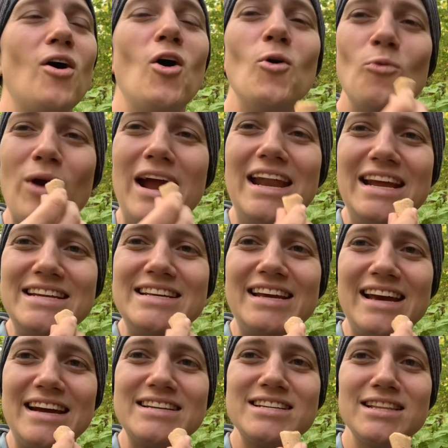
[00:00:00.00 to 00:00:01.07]
waiting to
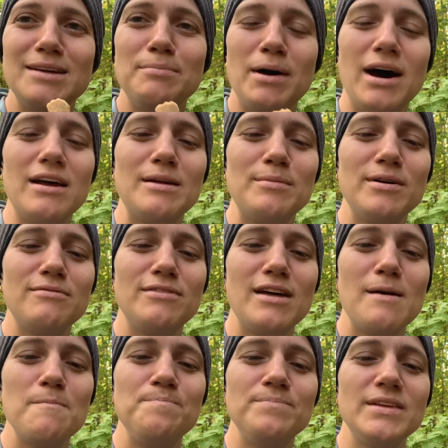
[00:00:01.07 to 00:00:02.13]
get to the bottom of
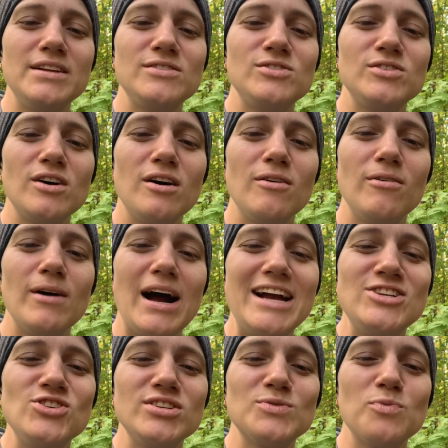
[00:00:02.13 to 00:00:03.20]
them. And so I
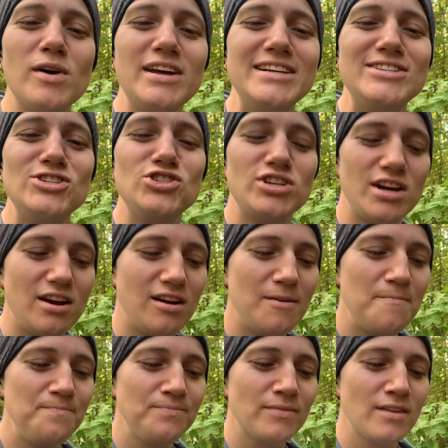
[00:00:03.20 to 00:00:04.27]
just wanted to share.
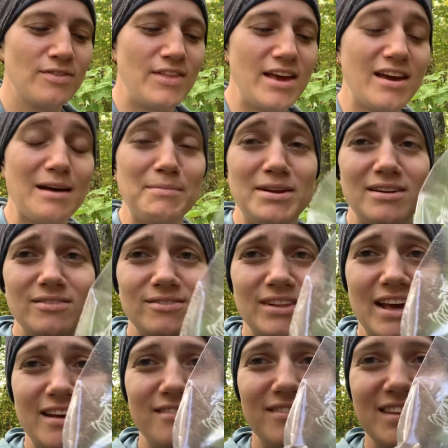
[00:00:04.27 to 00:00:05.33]
They come in
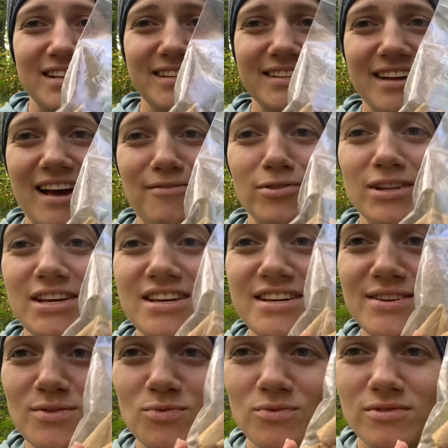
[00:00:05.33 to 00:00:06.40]
like this. I've only
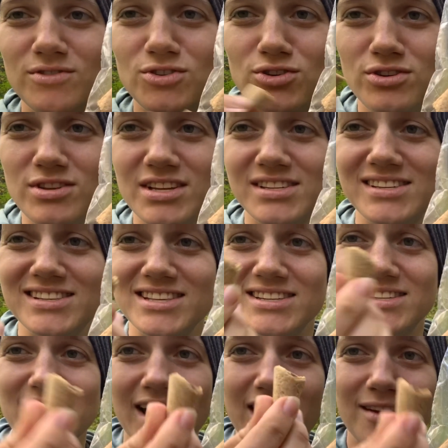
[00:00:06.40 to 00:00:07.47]
eaten, this is the
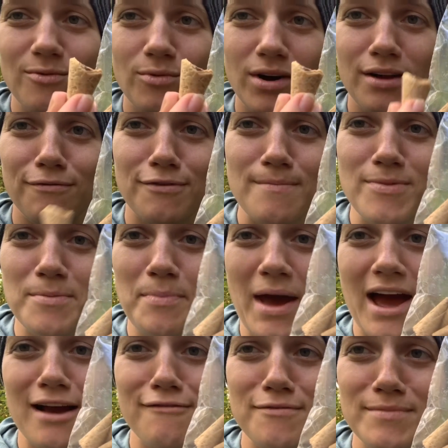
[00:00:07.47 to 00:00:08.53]
second one from the
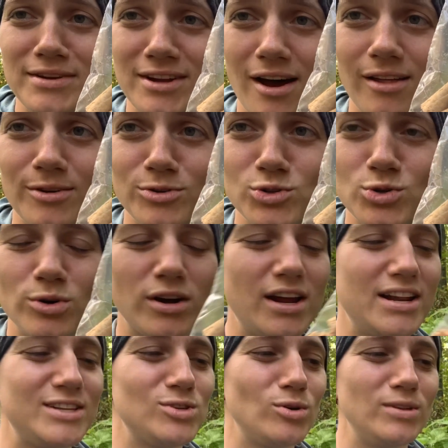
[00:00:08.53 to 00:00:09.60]
pack from the dollar store, and
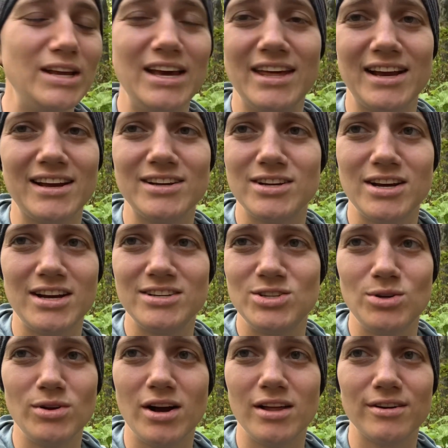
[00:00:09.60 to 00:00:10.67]
it's only like a
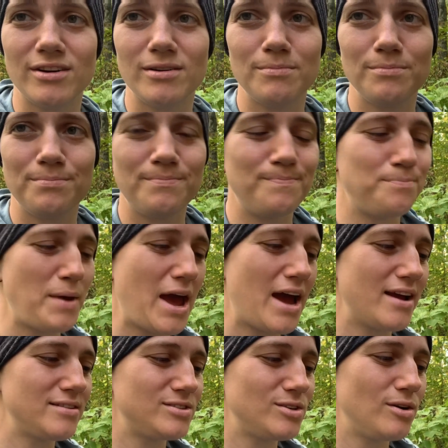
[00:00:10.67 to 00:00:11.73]
$2
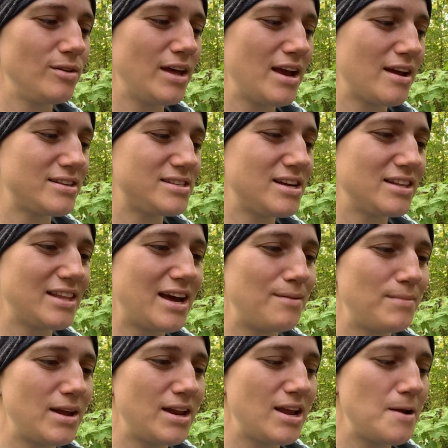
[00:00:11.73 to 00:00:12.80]
bag. So like, it's not that
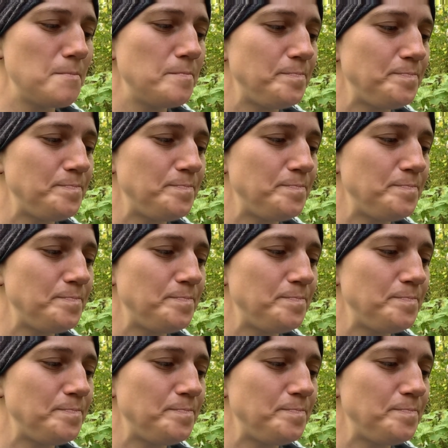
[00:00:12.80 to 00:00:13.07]
many,